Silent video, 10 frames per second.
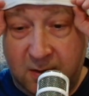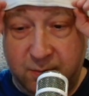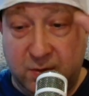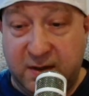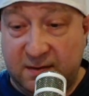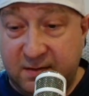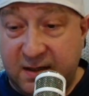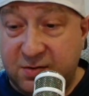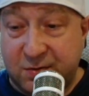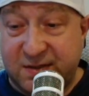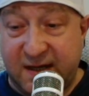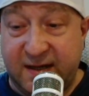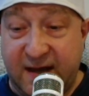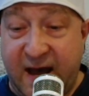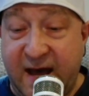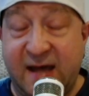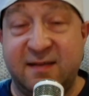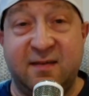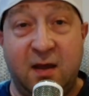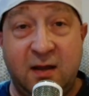But it does... It
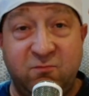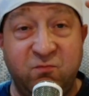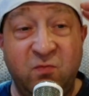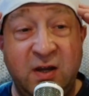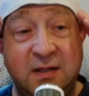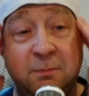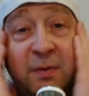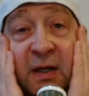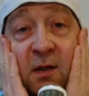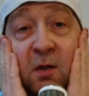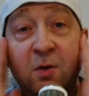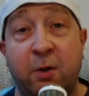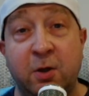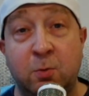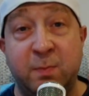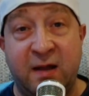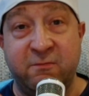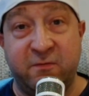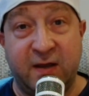has a really big loyal fan